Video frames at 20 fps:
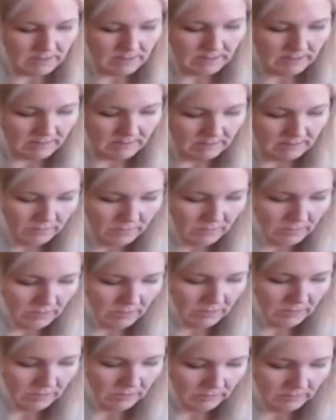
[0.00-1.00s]
and then push
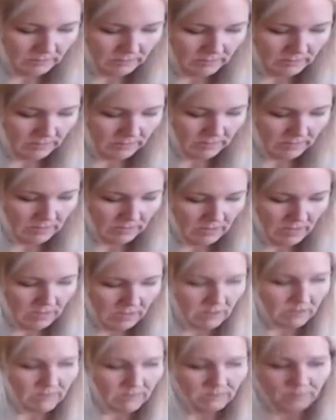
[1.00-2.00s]
down as hard as I
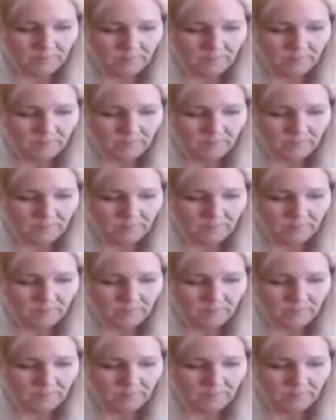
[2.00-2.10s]
can.